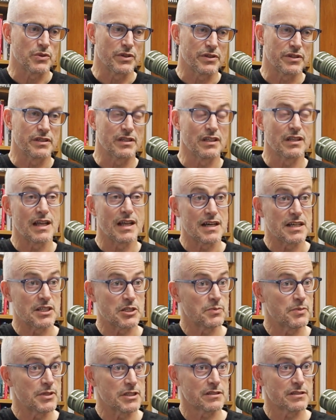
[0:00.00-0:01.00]
within a
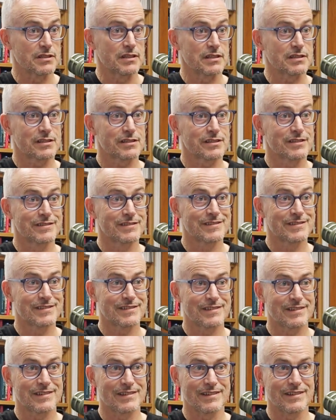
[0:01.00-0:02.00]
large business.
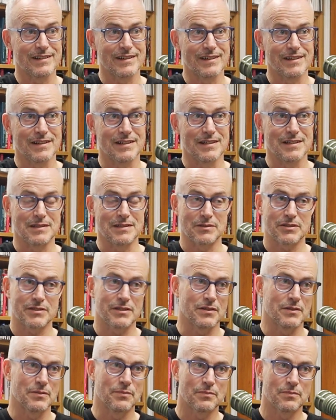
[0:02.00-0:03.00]

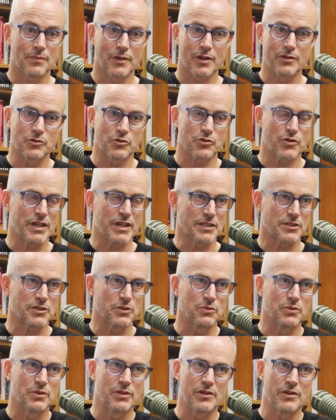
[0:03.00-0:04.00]
So the contracts are
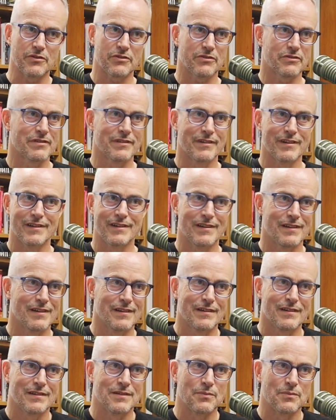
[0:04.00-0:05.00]
worth
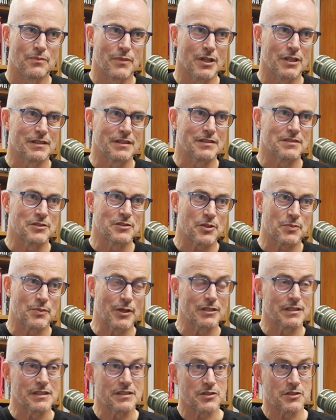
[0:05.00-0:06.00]
millions,
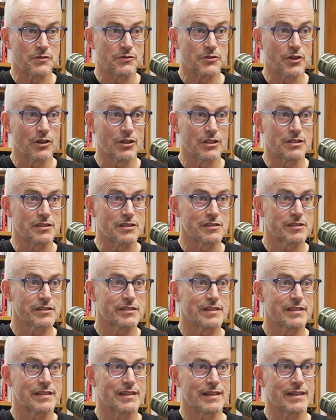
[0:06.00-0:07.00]
billions of
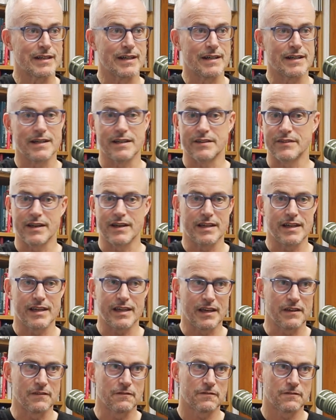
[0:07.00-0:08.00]
dollars. They
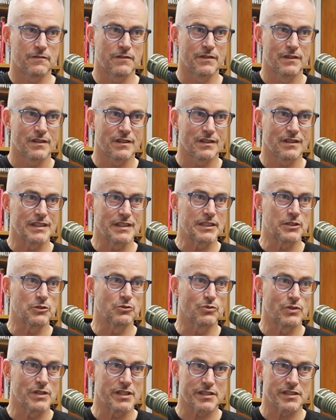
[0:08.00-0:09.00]
have legal
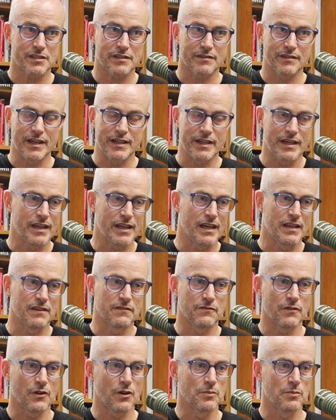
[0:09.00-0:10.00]
risk, they
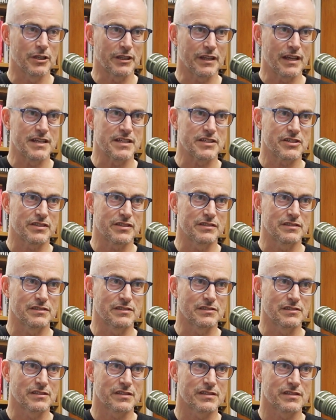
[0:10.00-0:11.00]
have
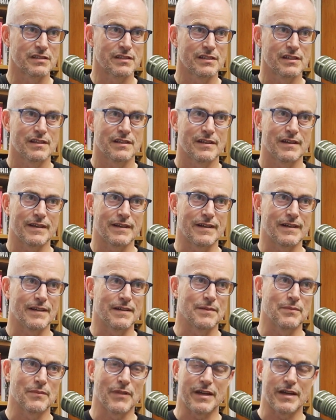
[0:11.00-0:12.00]
obligations,
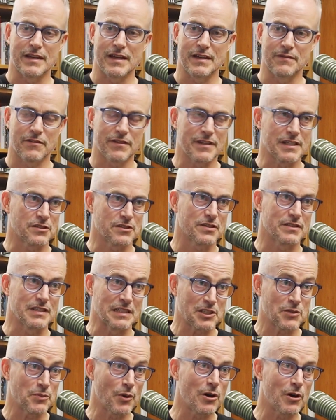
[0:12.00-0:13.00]
they have things that
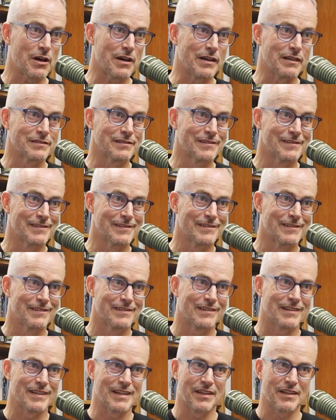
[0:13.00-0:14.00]
expire,
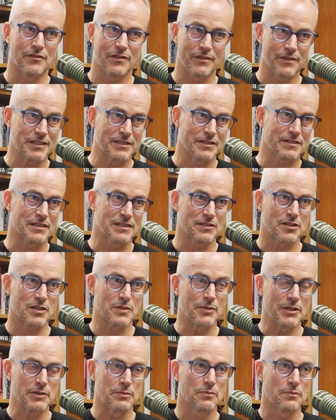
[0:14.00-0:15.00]
and these things
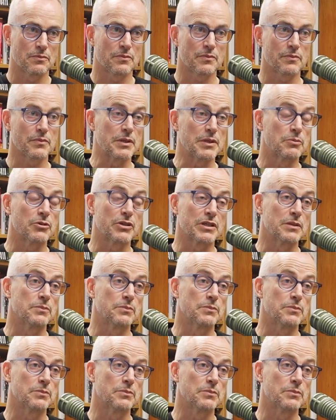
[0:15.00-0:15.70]
can be pretty